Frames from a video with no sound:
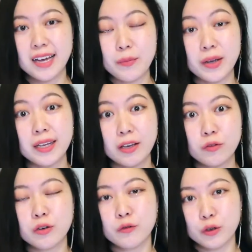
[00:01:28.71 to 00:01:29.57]
I'm going to give
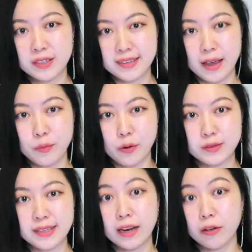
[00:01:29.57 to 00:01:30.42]
you a few examples
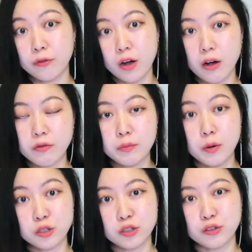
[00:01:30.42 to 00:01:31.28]
that involve
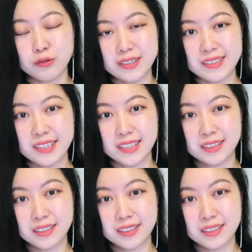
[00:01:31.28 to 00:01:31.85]
emotional reasoning.